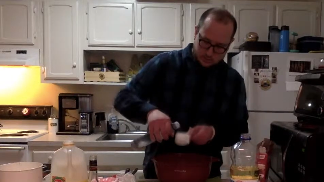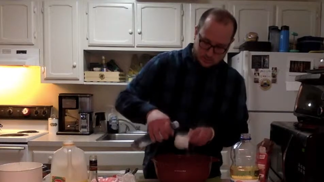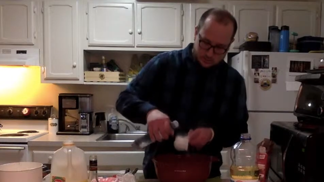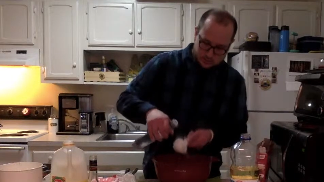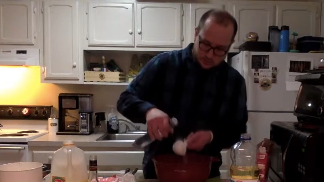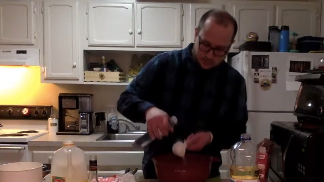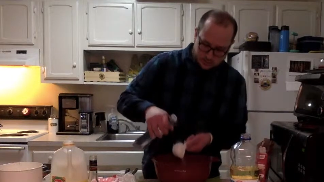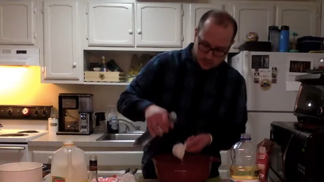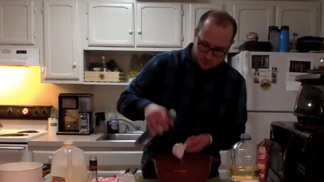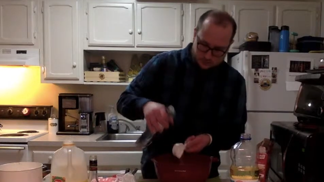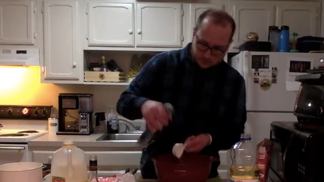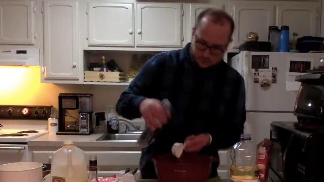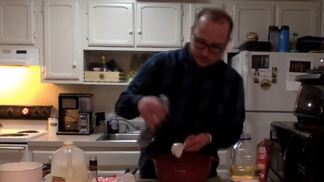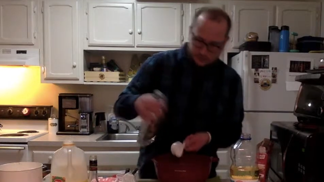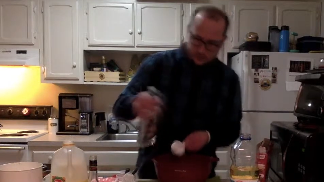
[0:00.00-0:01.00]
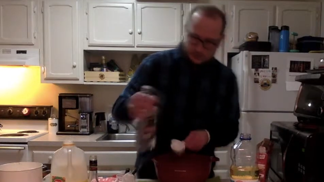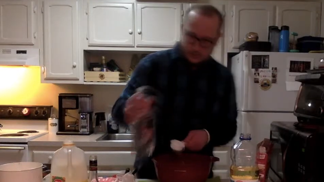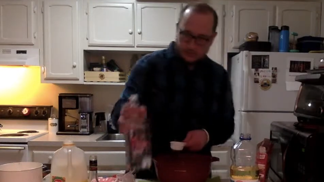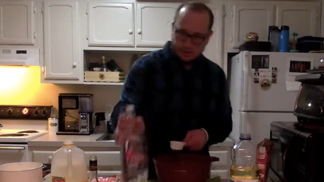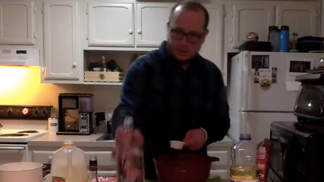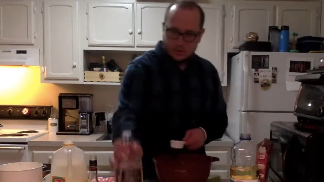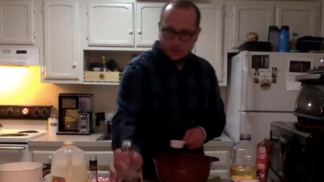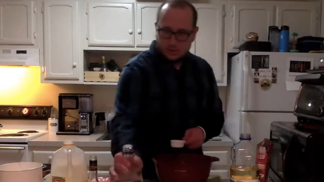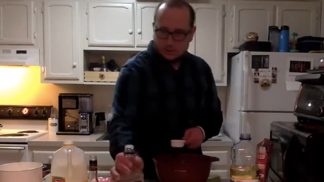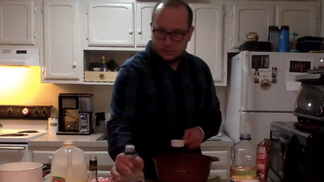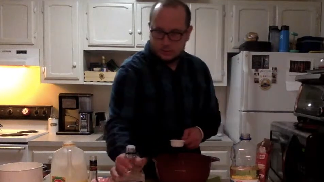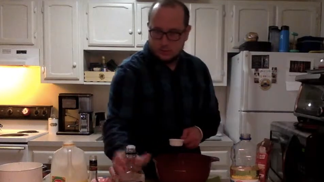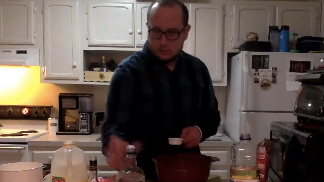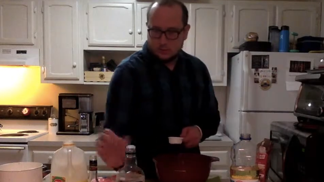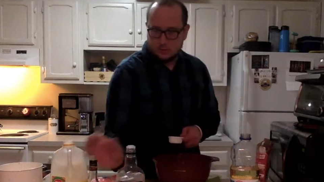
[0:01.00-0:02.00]
There we go.
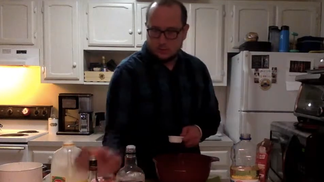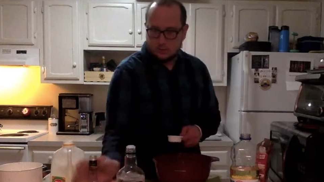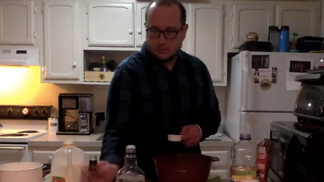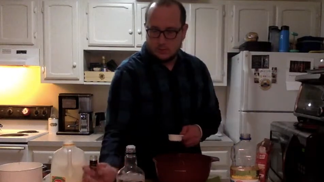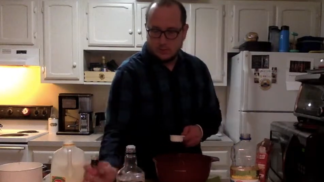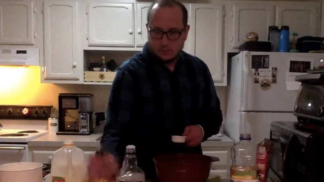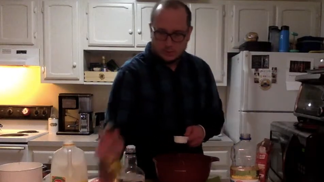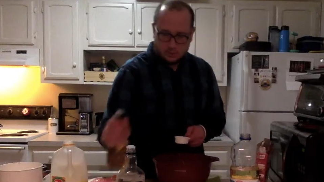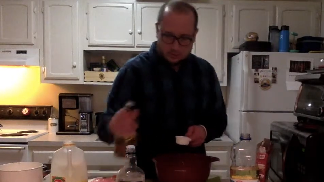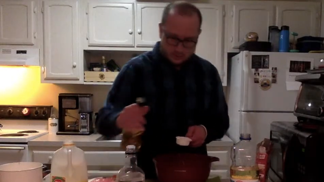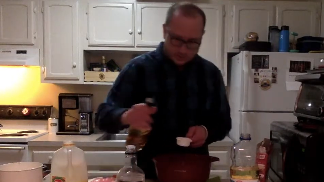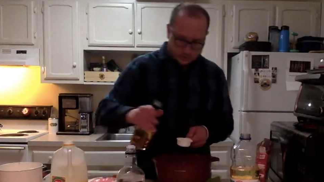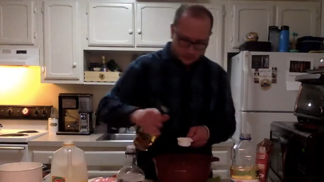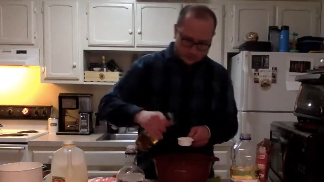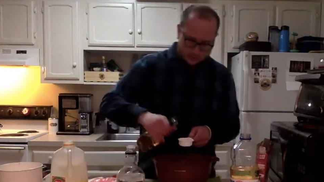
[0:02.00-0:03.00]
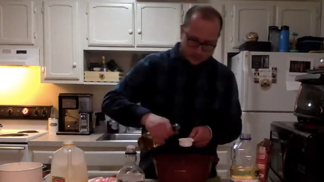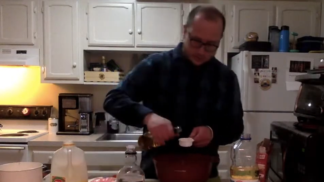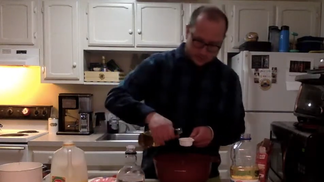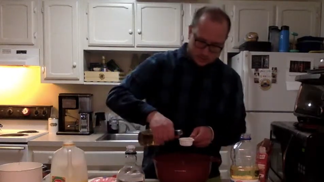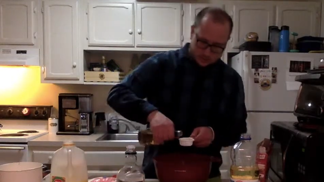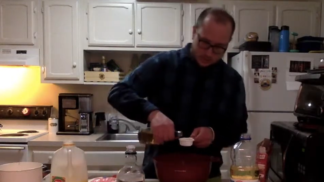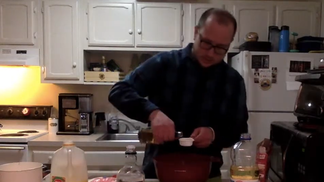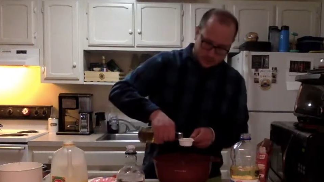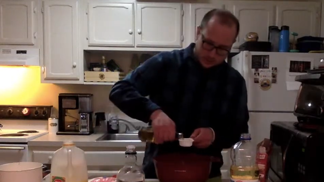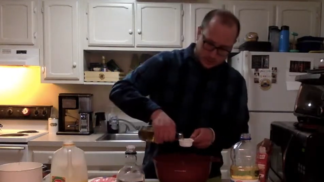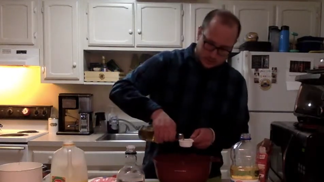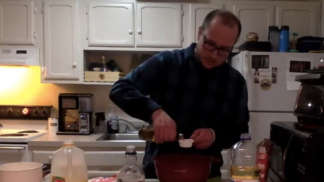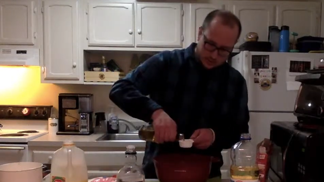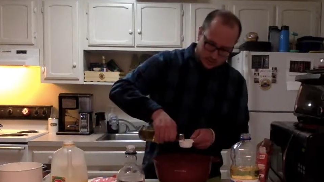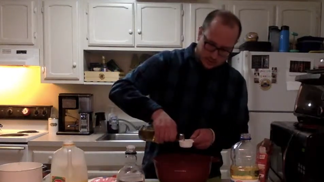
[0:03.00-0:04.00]
Do a 1/4 cup
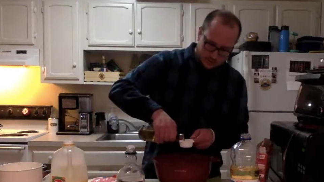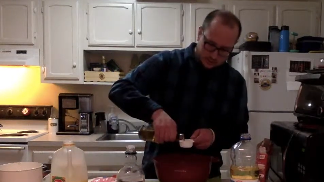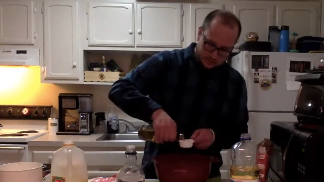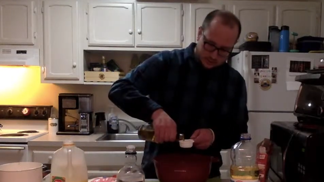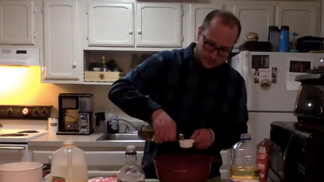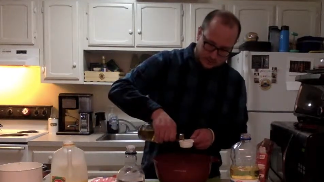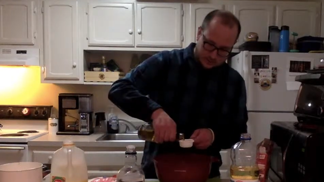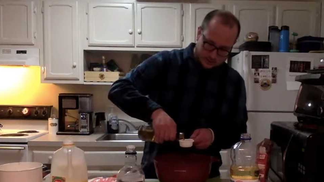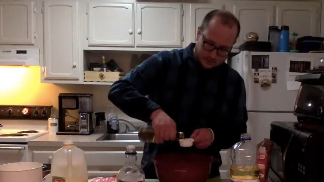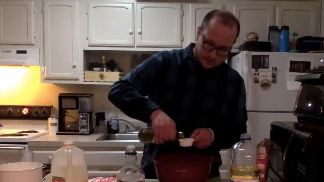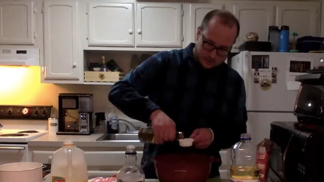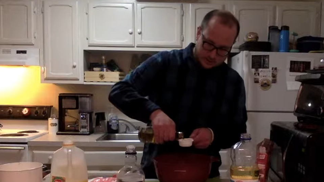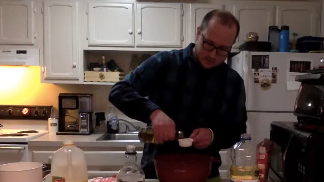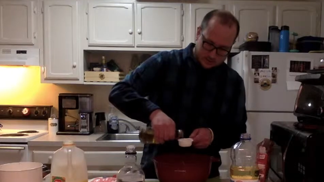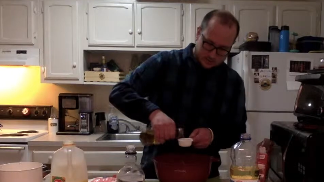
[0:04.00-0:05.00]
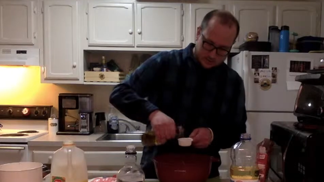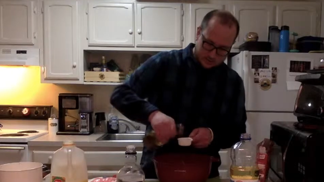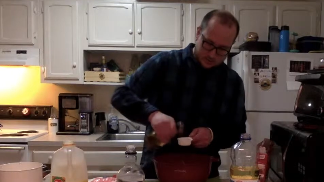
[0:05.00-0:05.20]
of the Galliano.